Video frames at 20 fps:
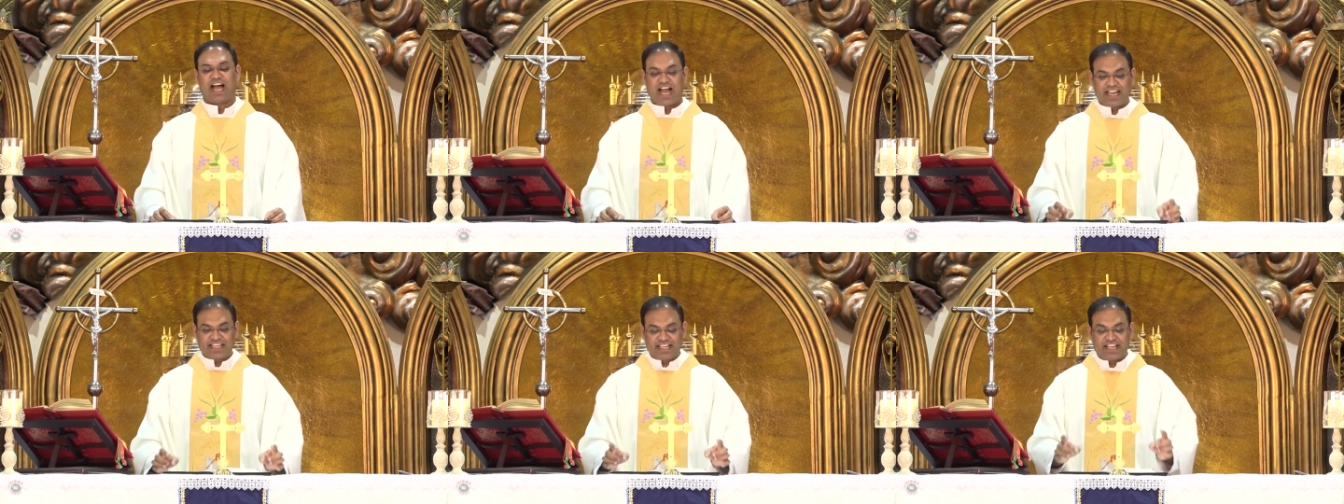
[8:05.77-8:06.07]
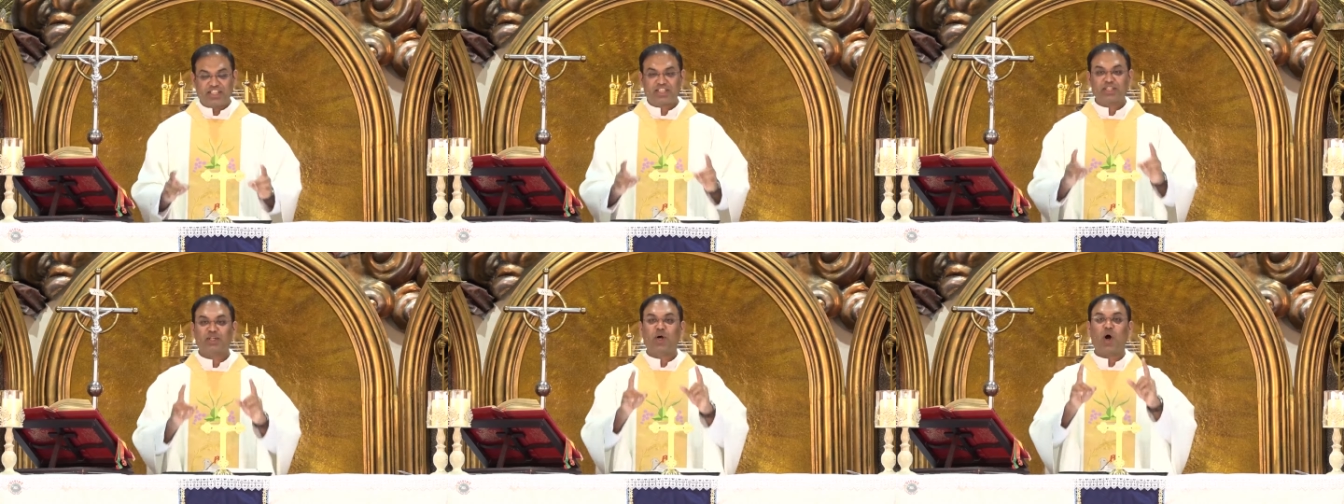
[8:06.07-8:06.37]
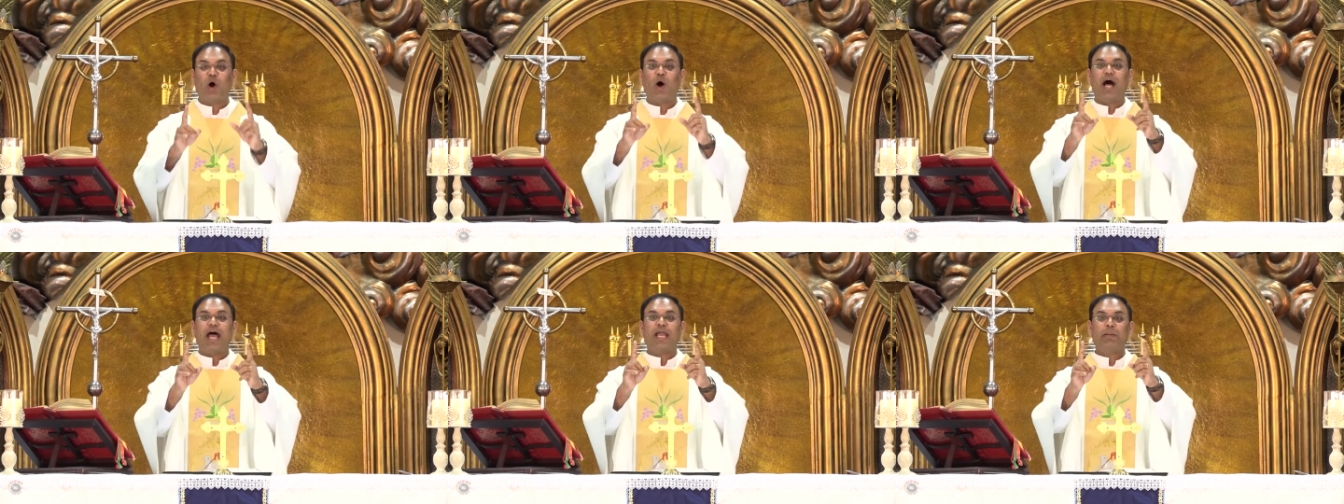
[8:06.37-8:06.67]
I need to
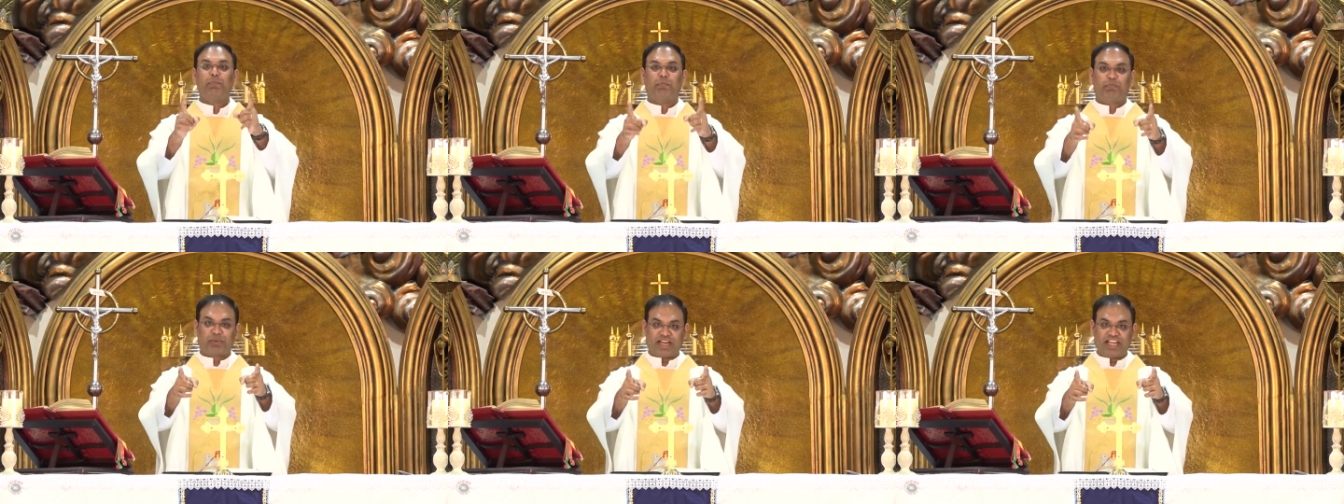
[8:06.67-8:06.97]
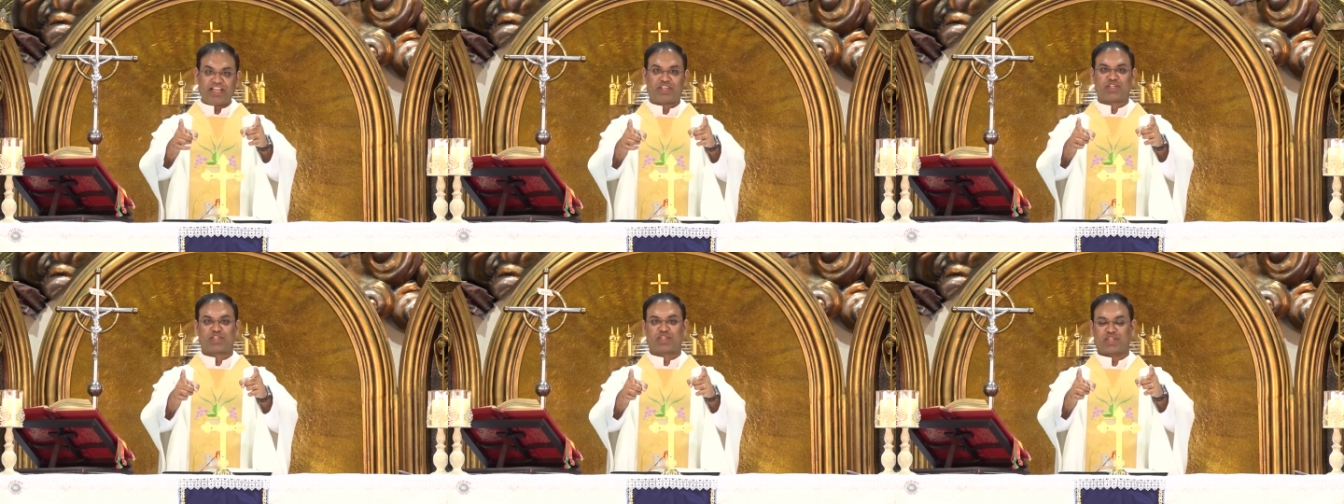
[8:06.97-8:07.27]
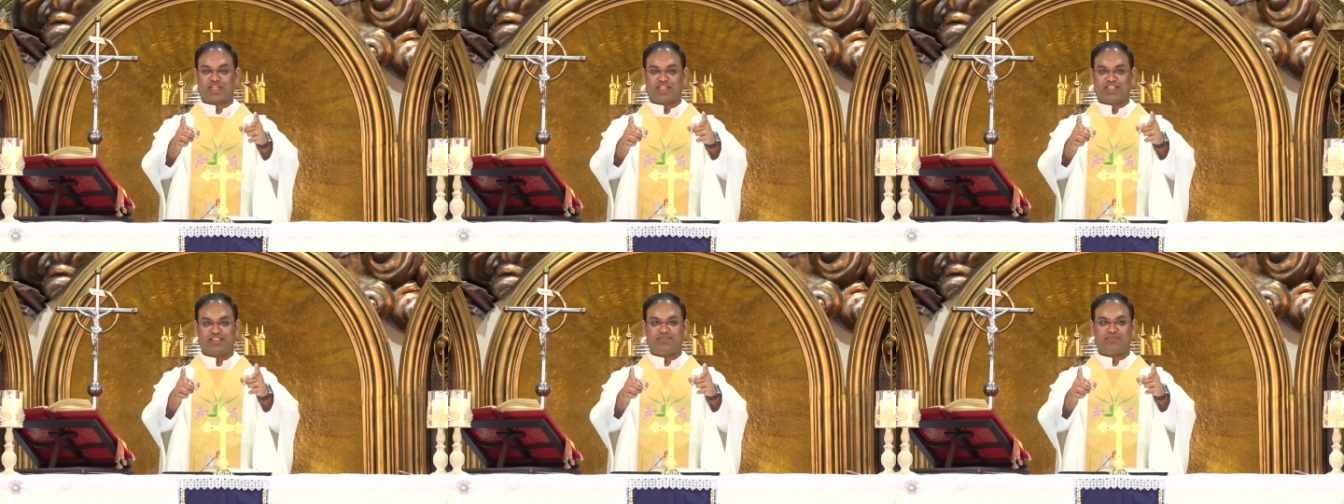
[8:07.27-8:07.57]
go and
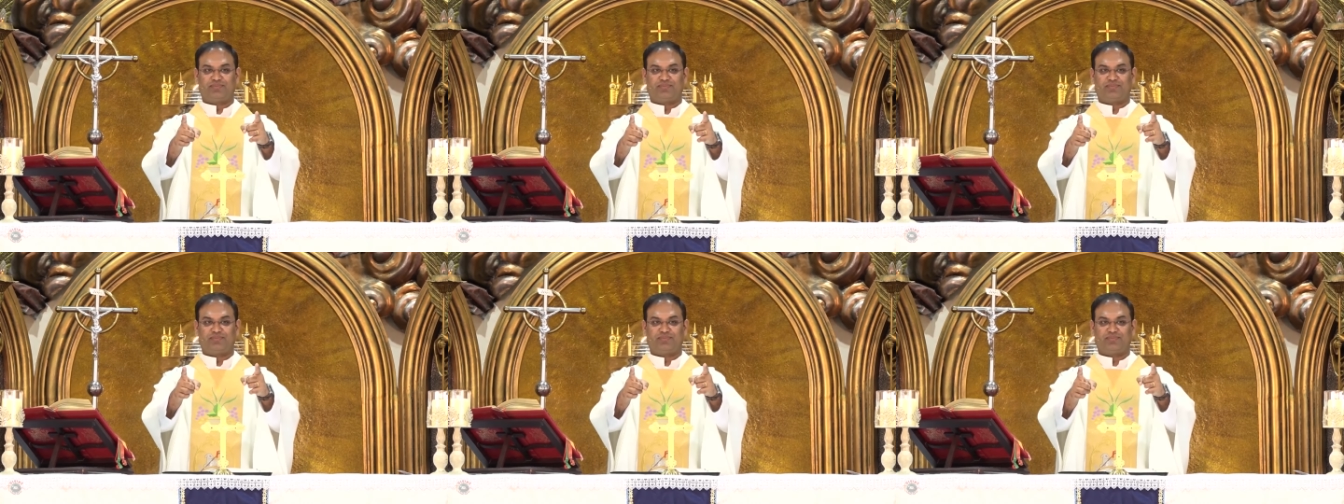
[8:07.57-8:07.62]
preach.